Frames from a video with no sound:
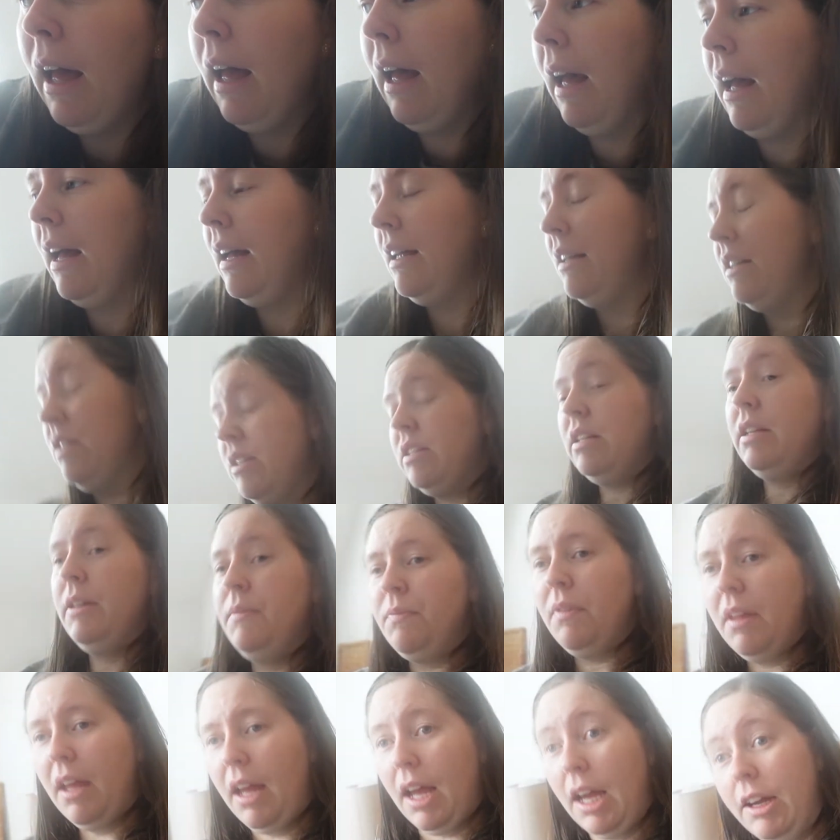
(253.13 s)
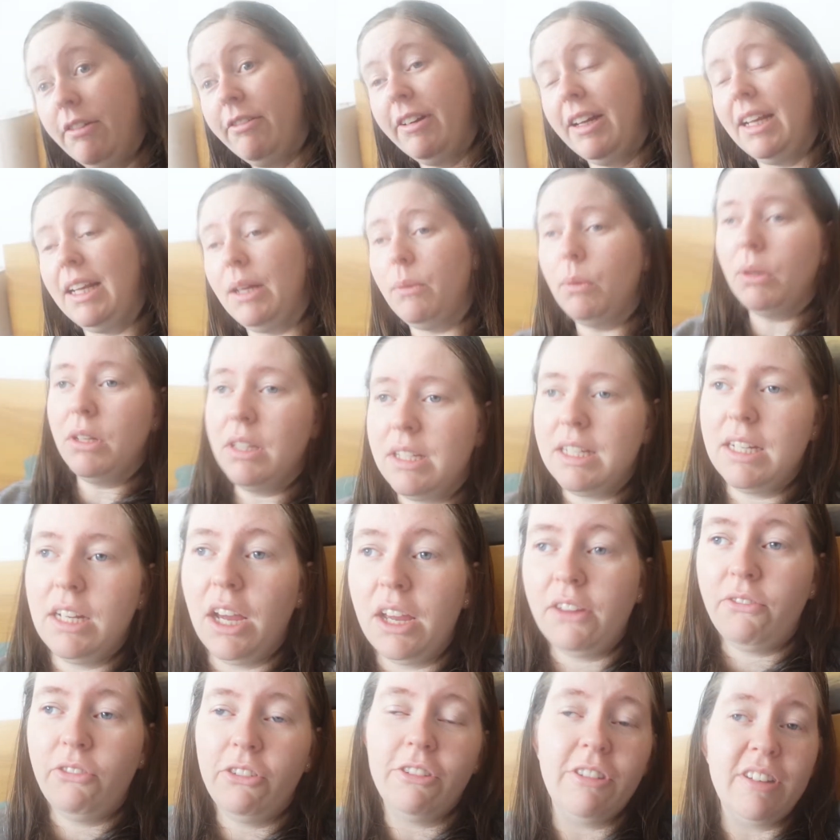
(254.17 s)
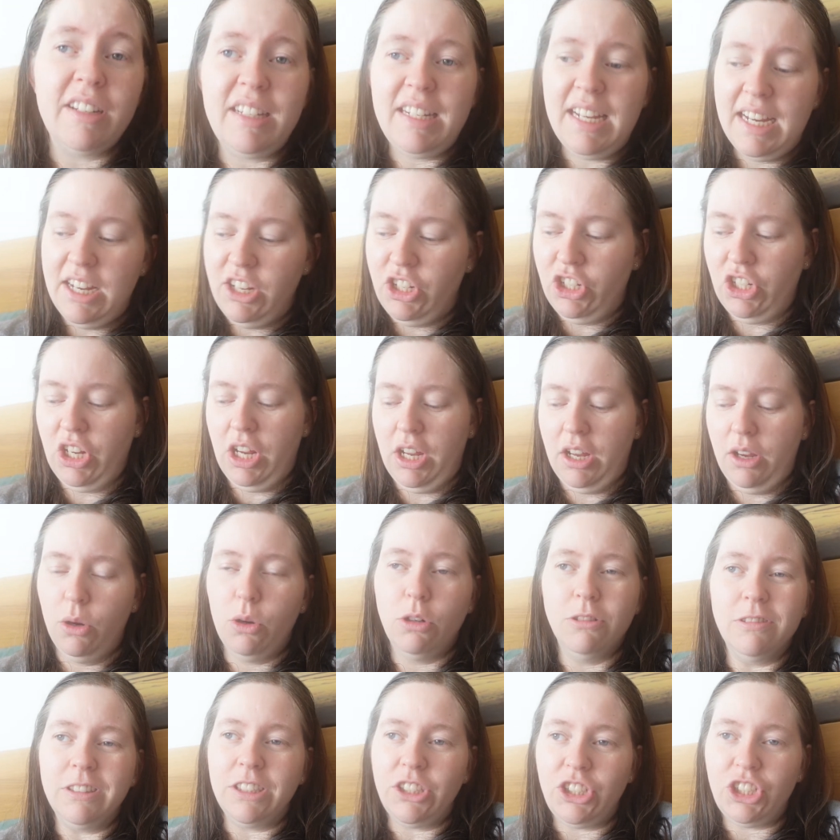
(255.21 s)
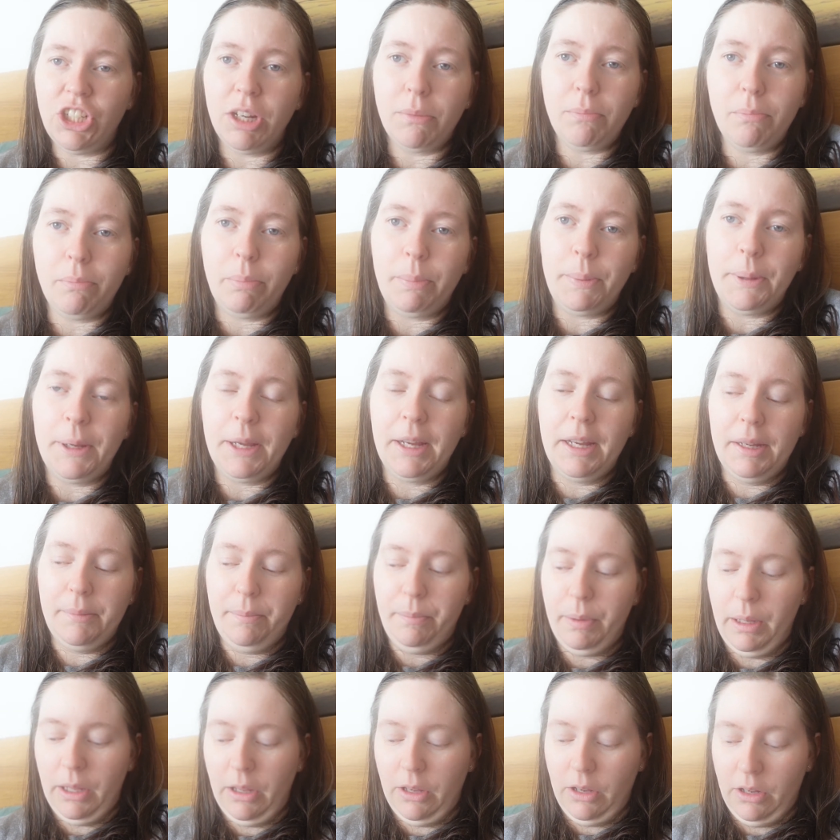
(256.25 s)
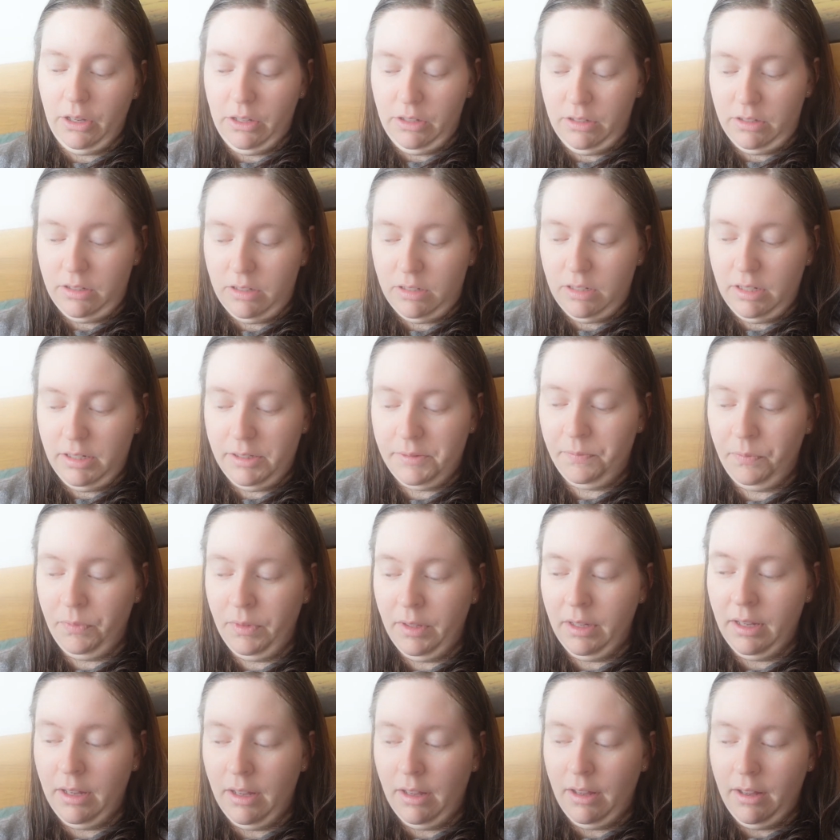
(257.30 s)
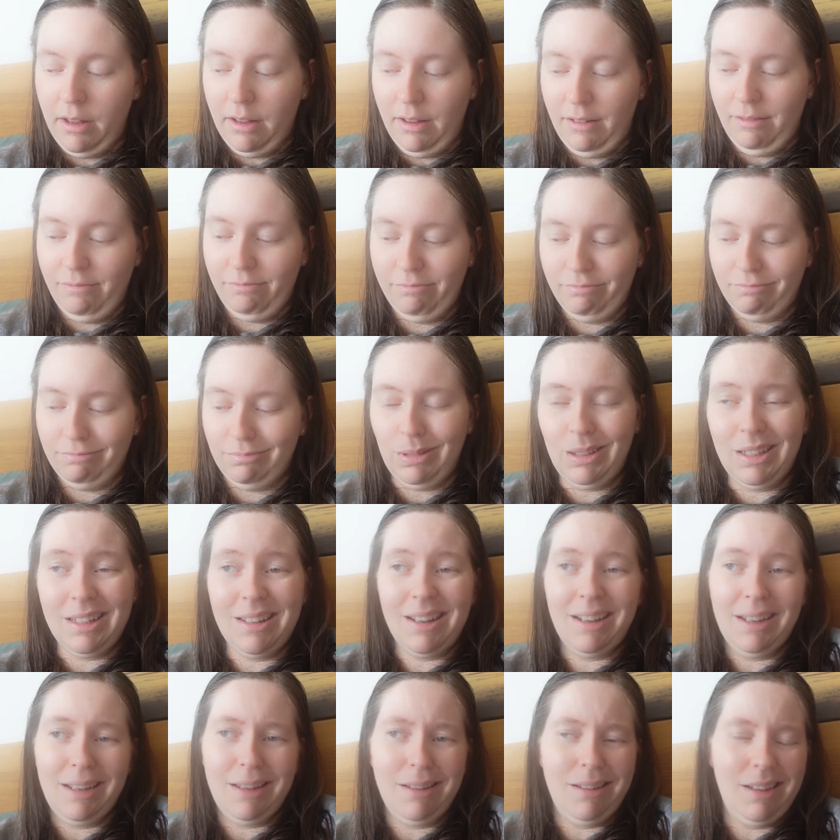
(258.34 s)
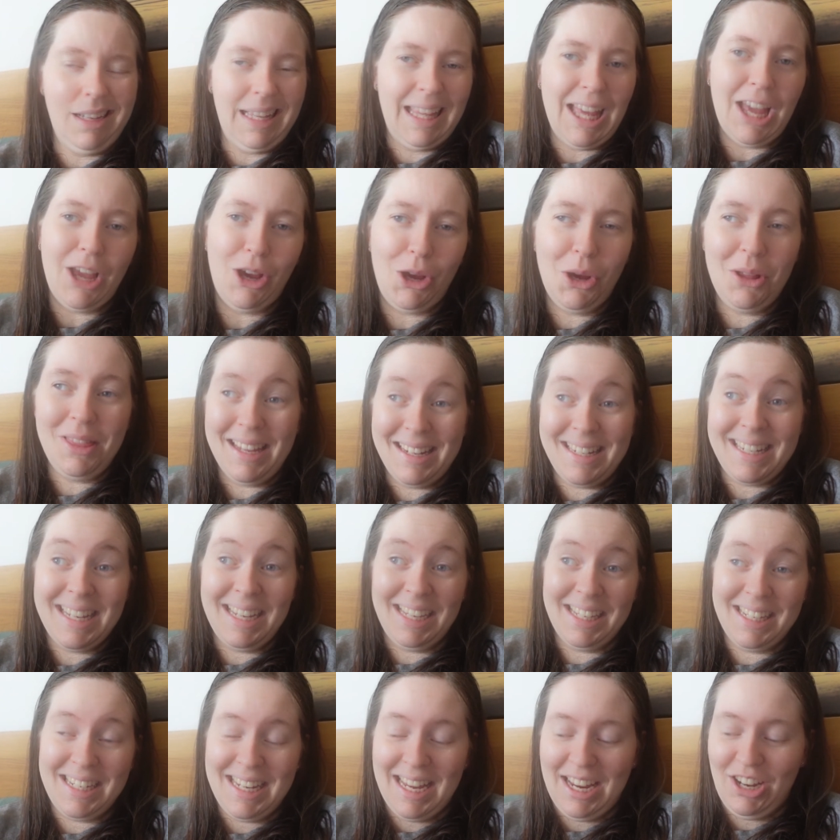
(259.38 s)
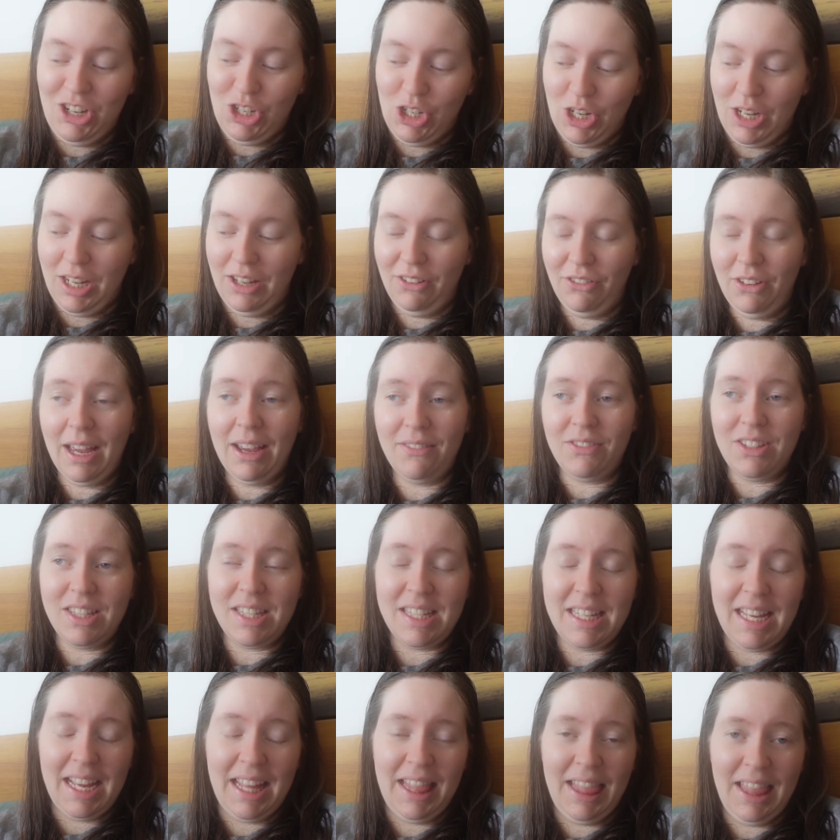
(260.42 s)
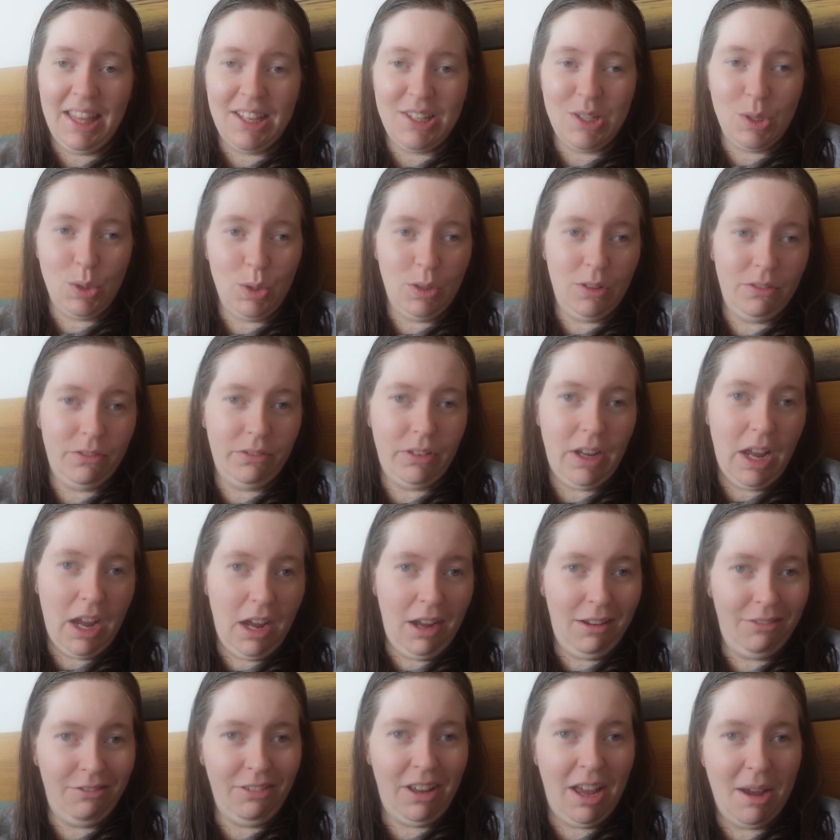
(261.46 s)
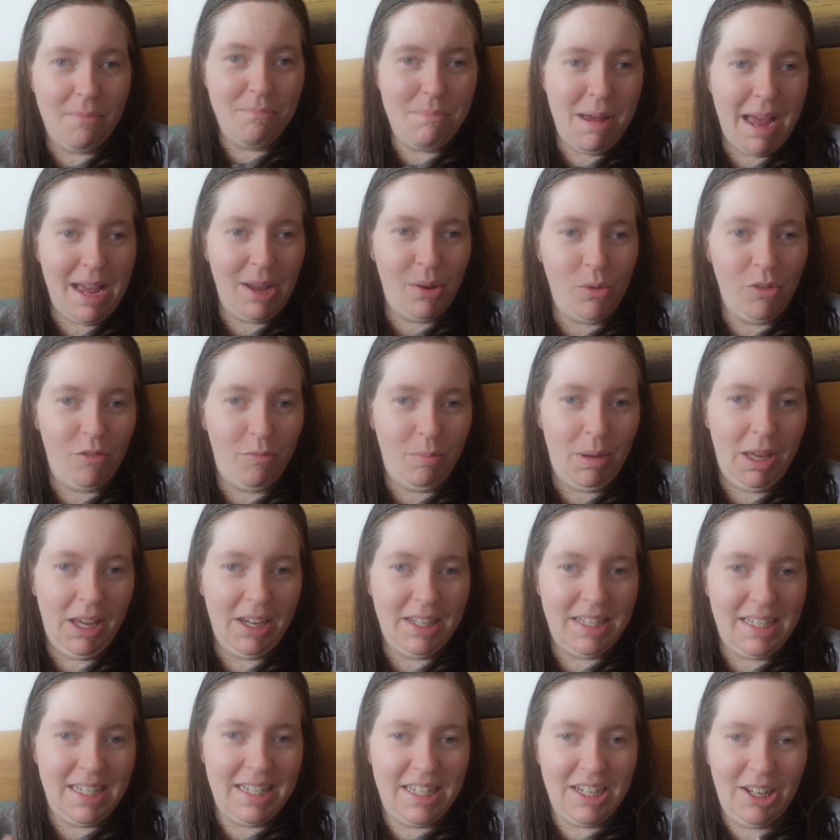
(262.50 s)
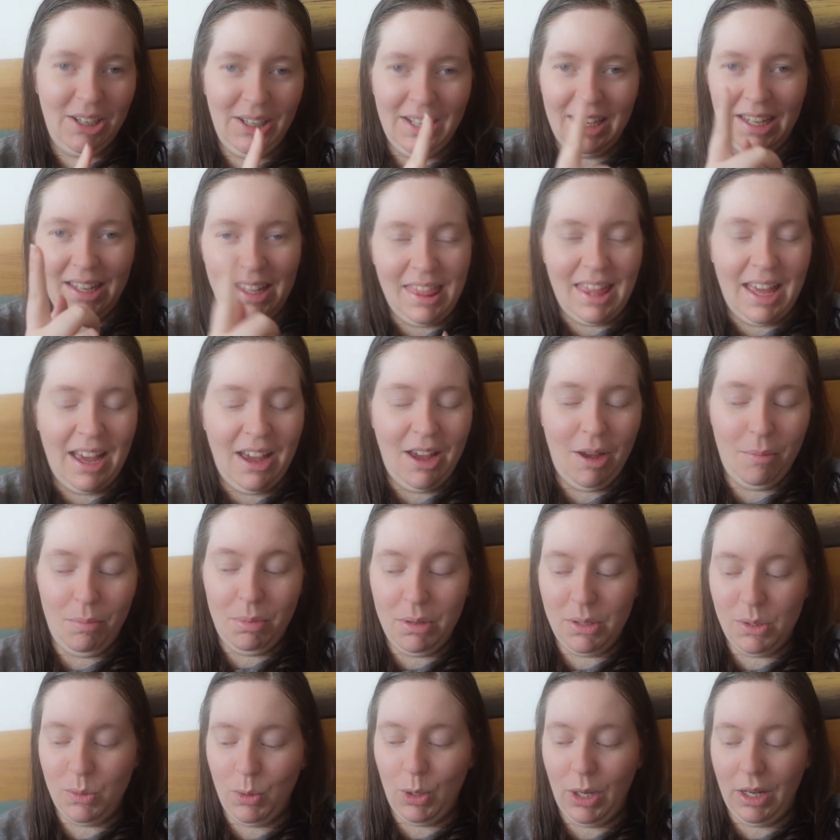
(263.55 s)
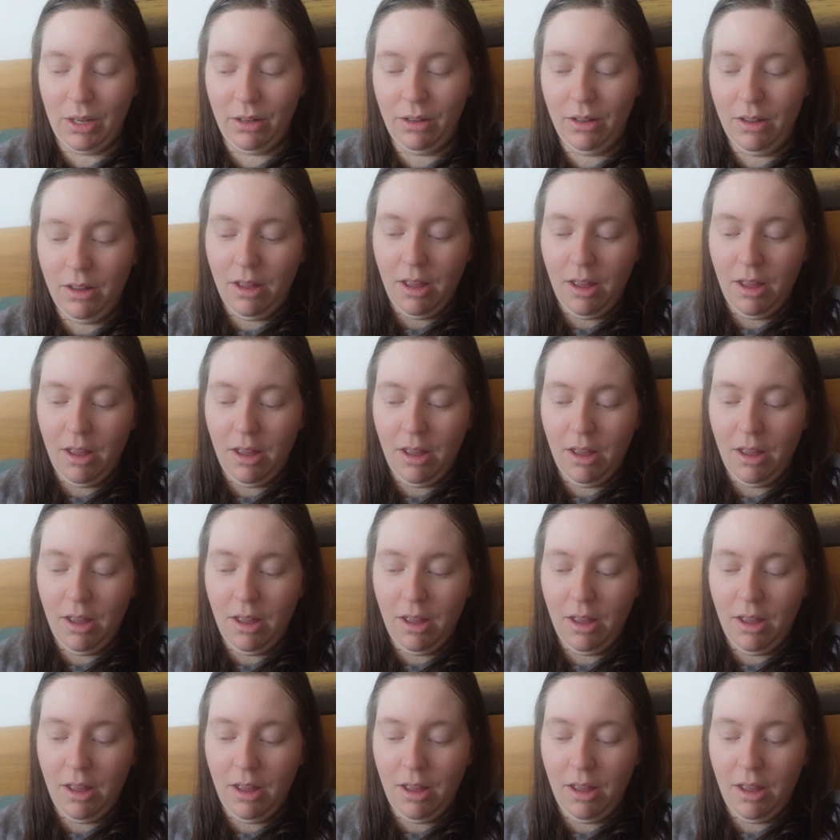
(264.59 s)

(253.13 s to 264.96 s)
And I really wanted either a t-shirt or a jumper because, well, I got that ticket t-shirt. If you haven't seen the sort of half compact with me I did, I'll link that up as well.